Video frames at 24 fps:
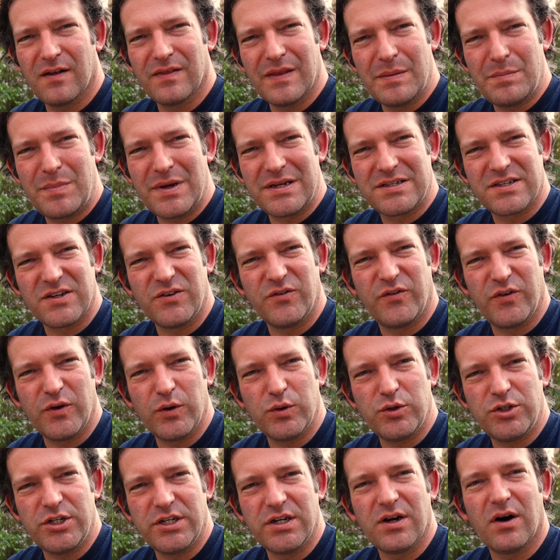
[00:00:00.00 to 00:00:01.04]
Olympus and
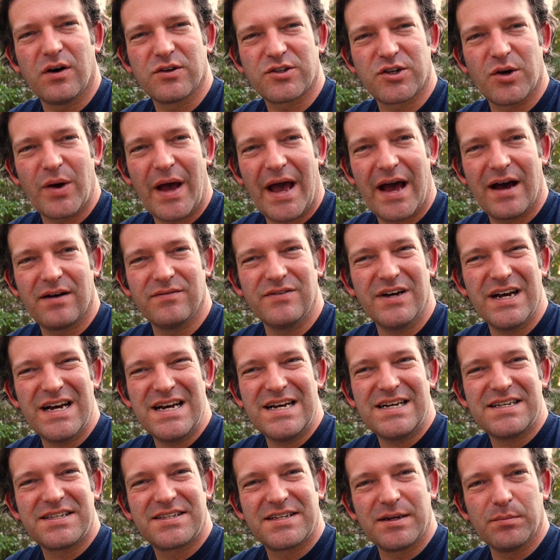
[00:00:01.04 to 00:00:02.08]
Fuji also have
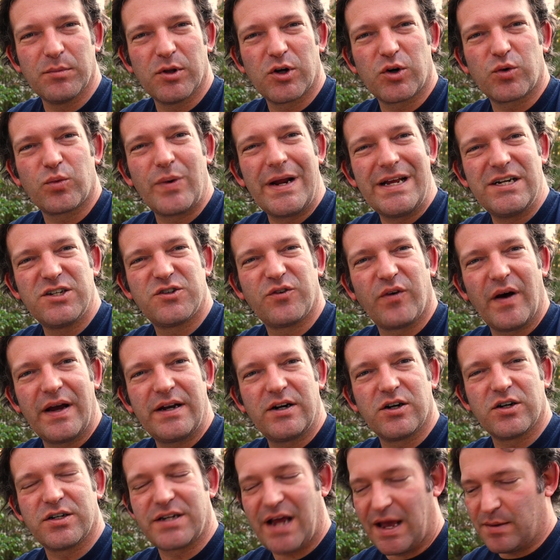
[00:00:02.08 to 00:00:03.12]
similar
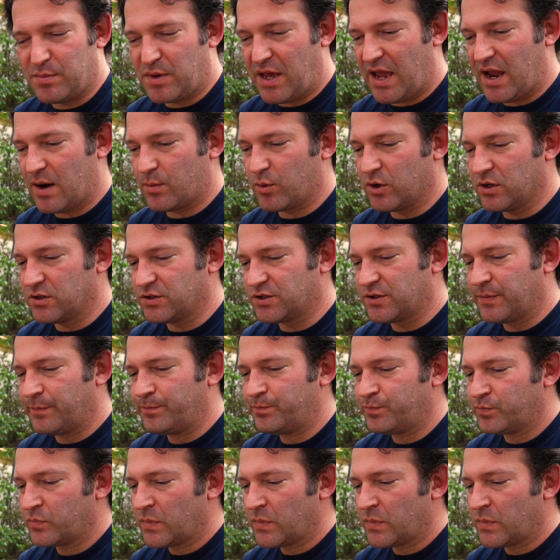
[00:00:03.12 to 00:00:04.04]
rangefinder type cameras.